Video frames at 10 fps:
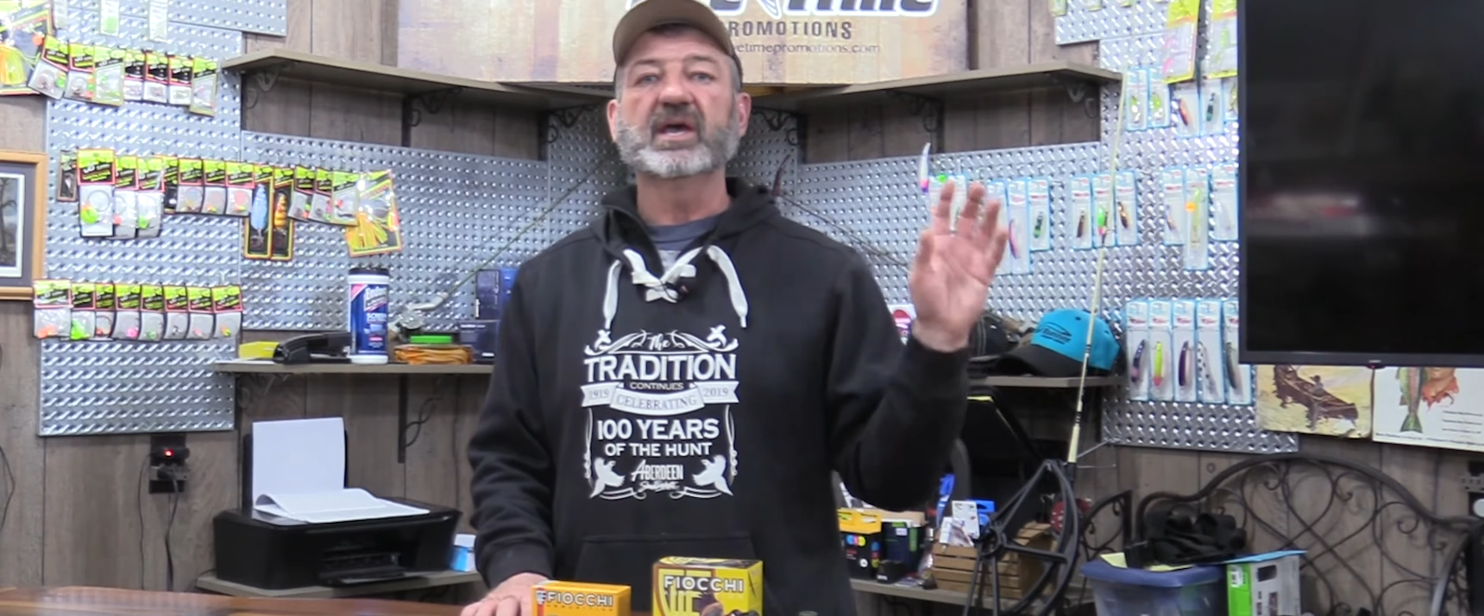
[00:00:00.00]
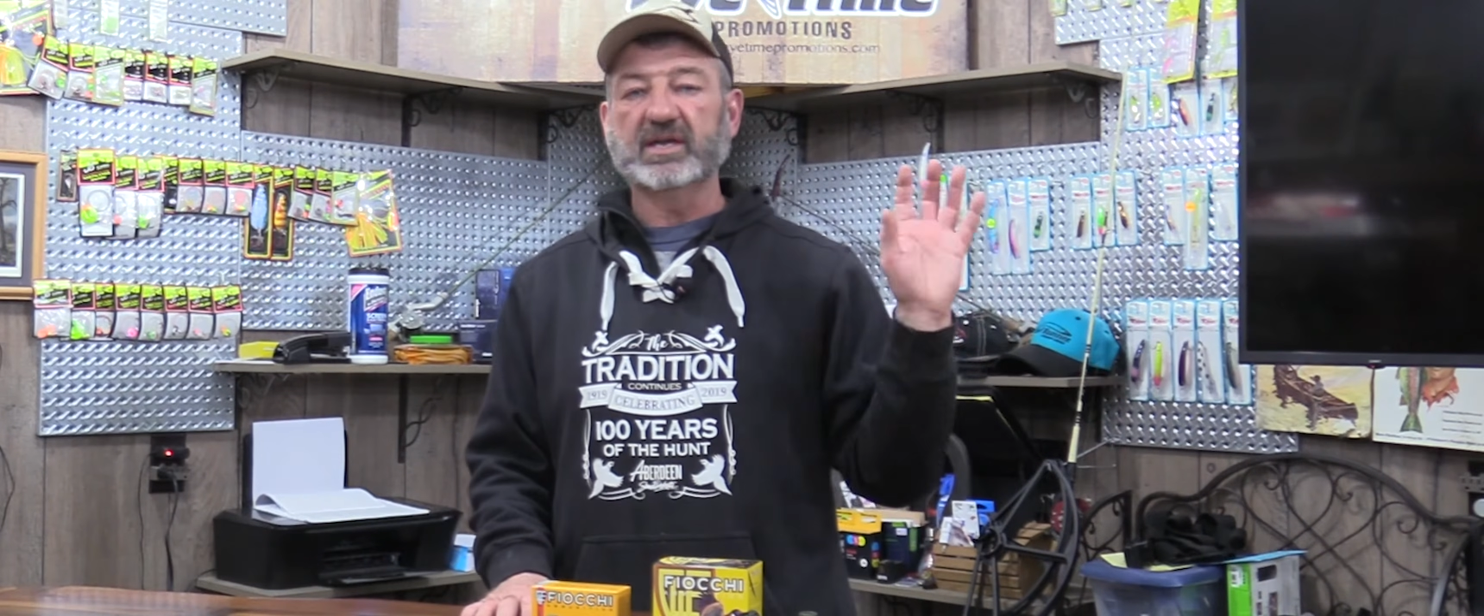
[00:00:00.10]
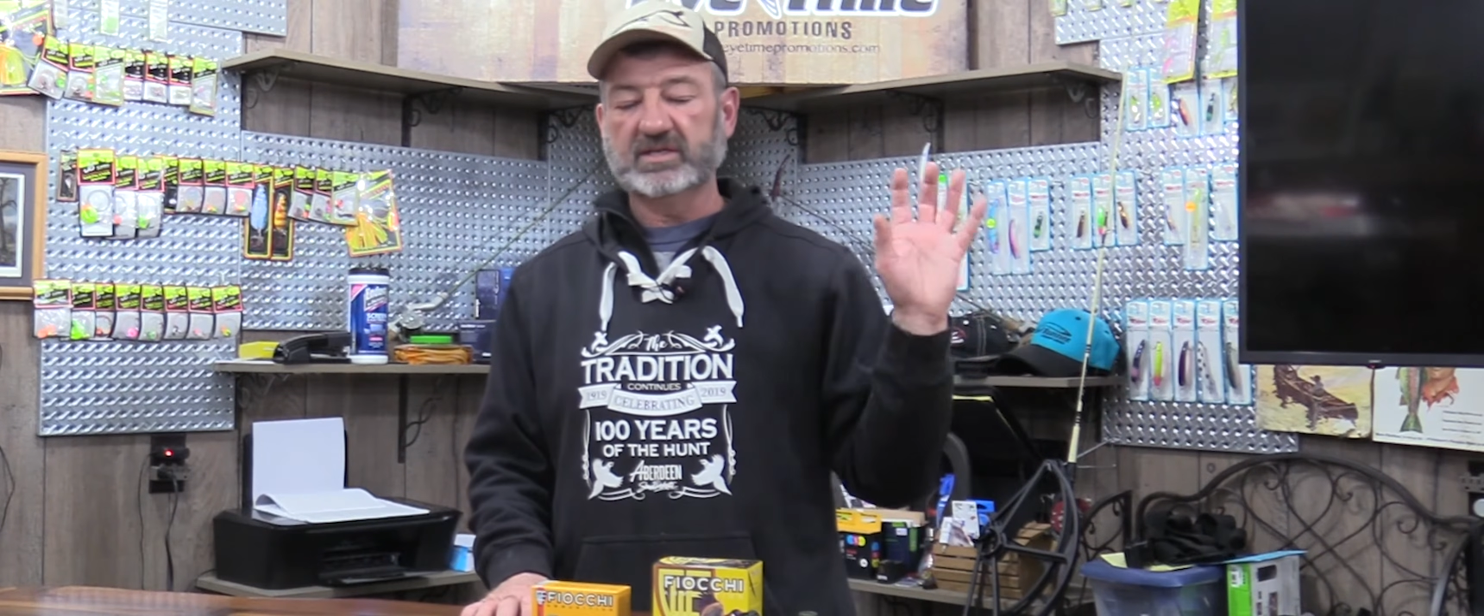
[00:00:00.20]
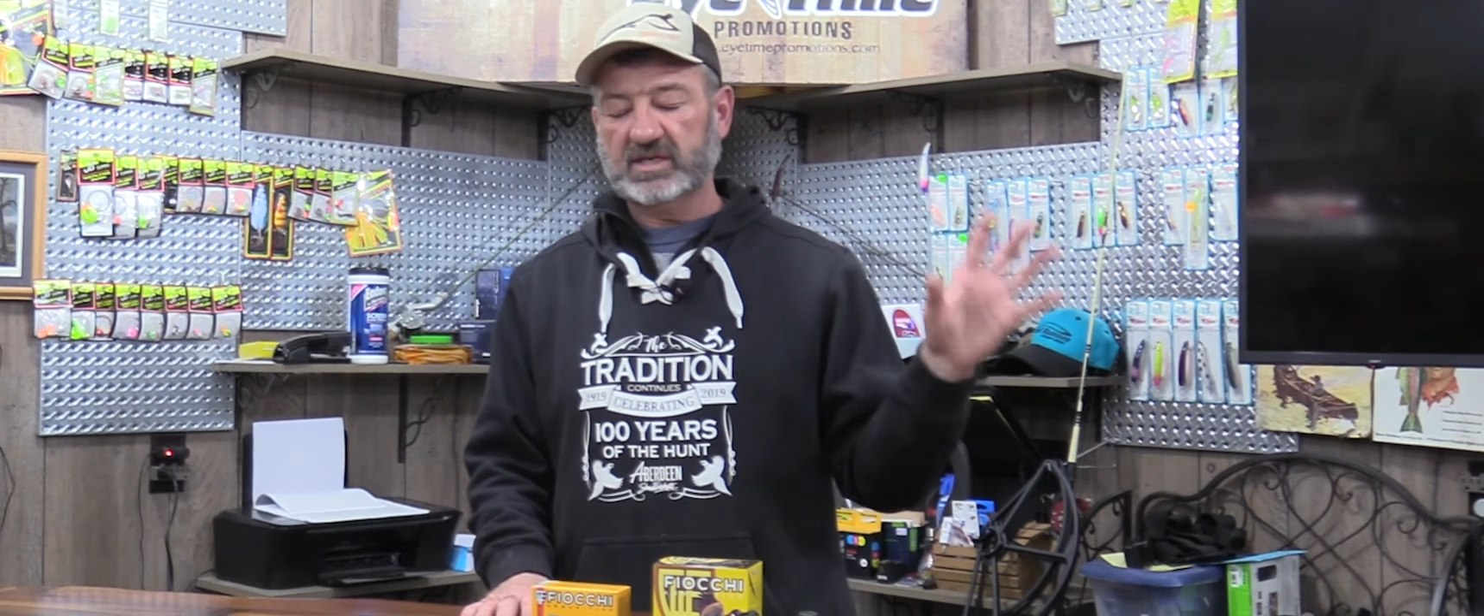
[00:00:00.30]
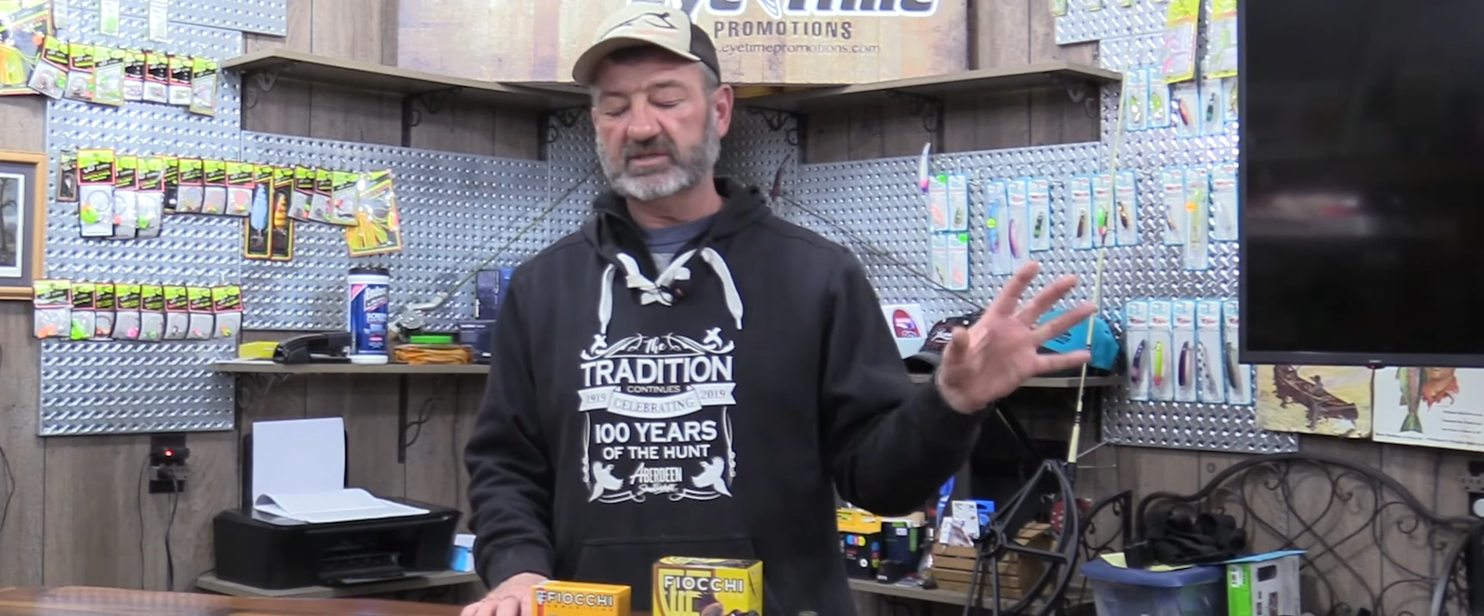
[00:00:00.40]

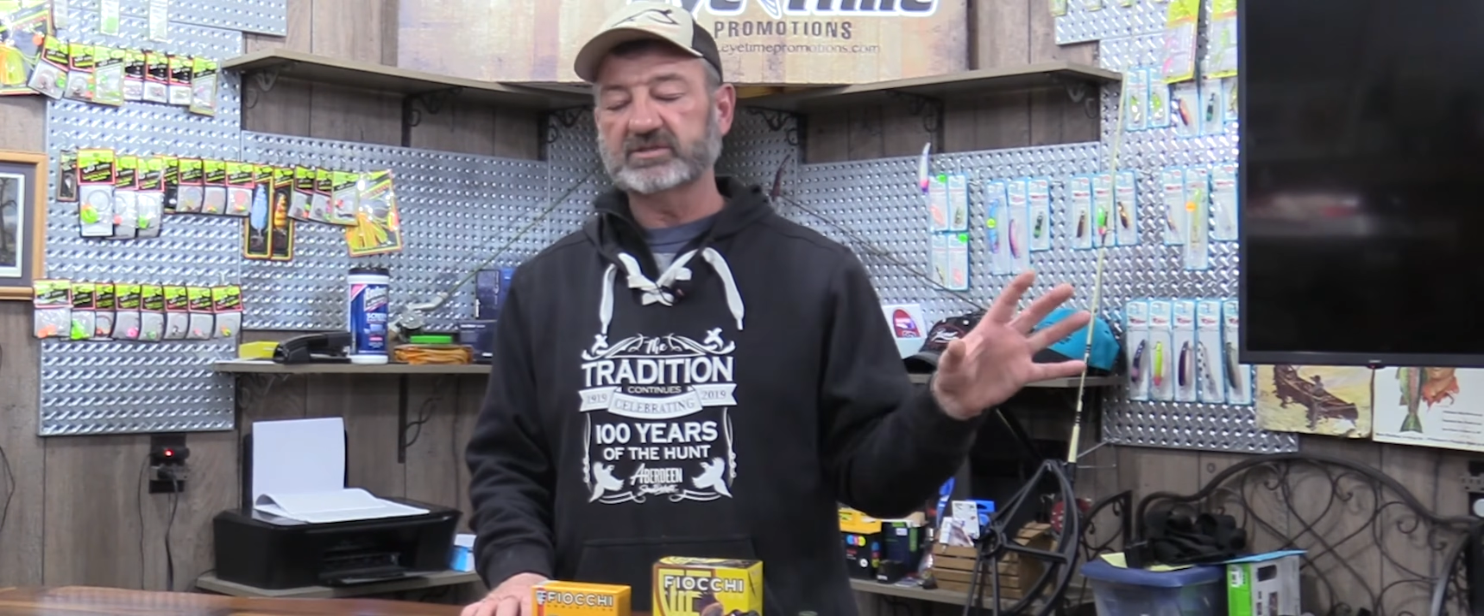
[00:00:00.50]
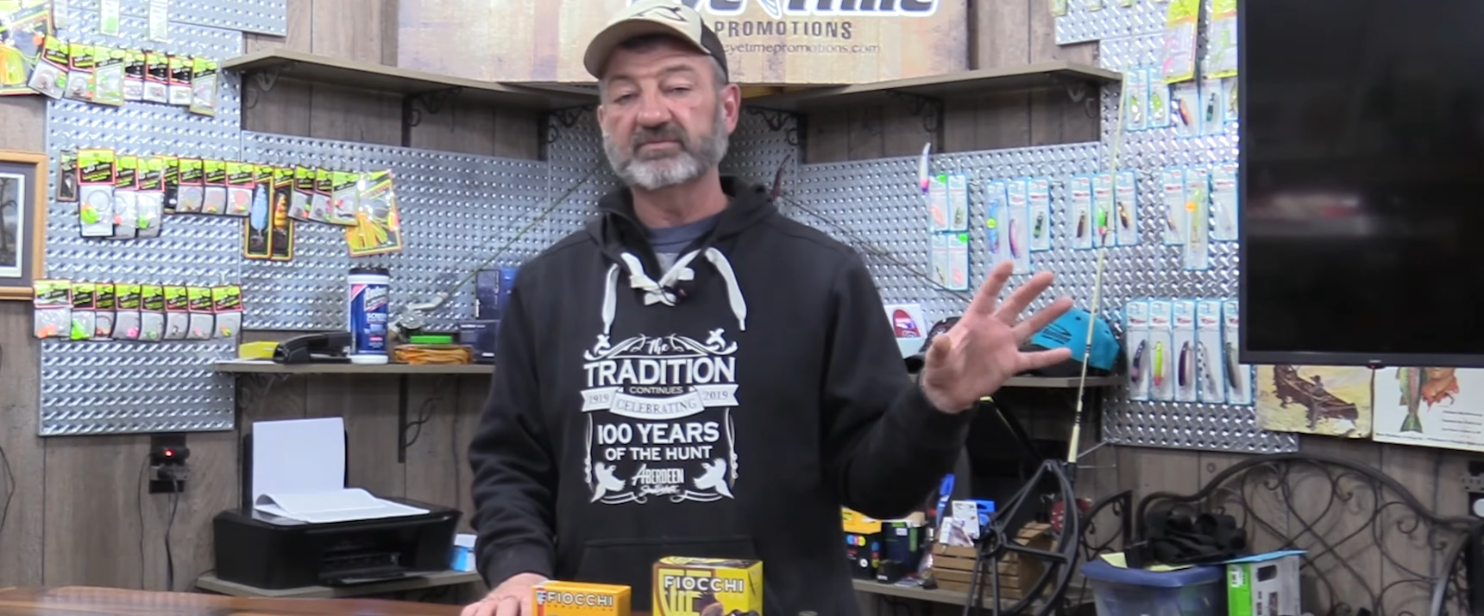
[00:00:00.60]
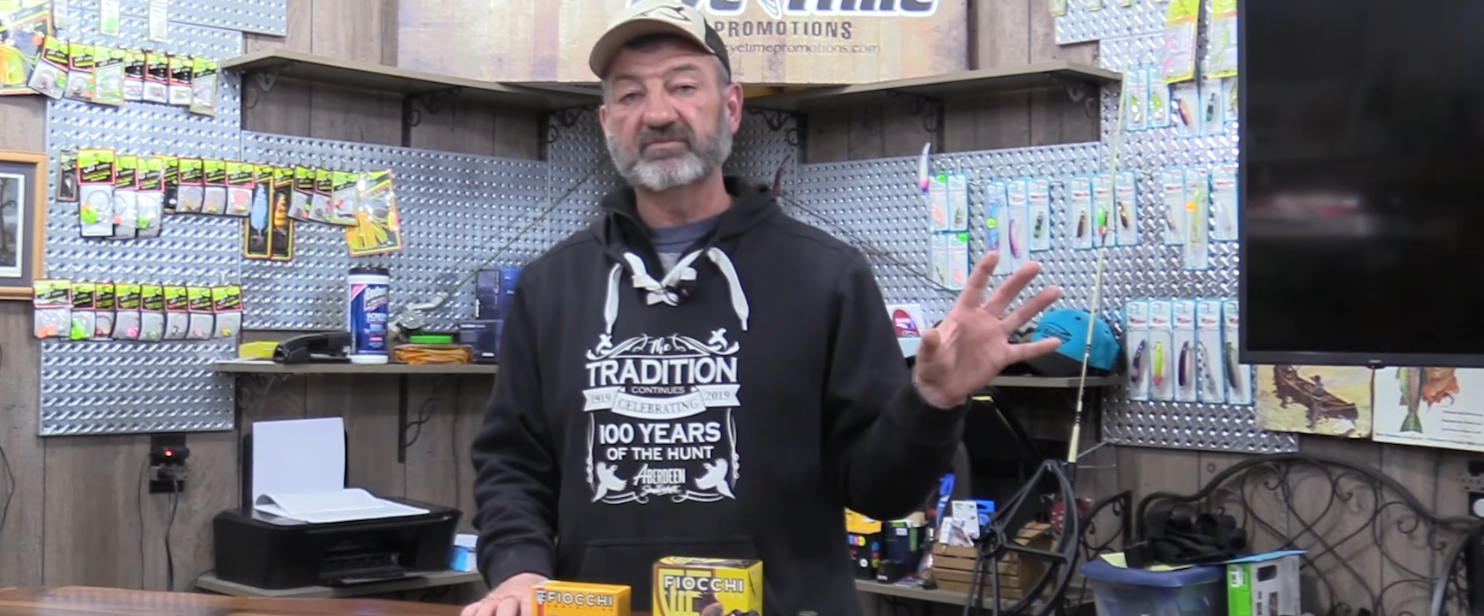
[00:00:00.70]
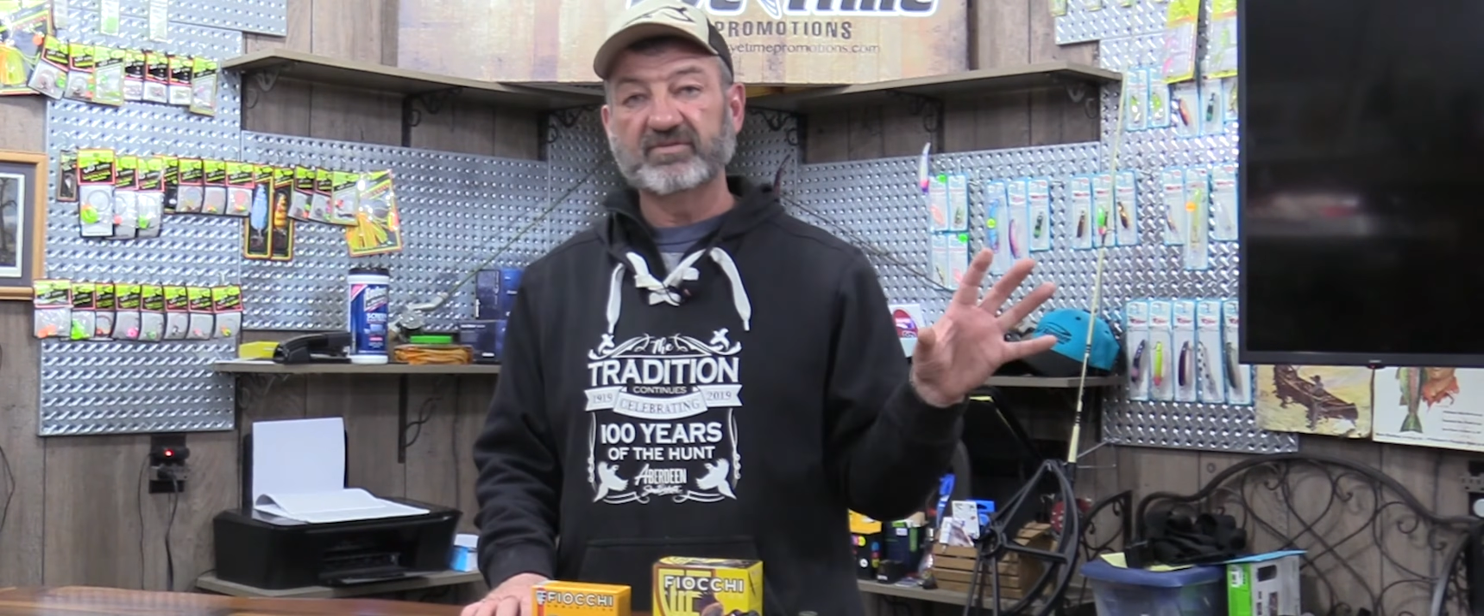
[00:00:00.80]
and touch them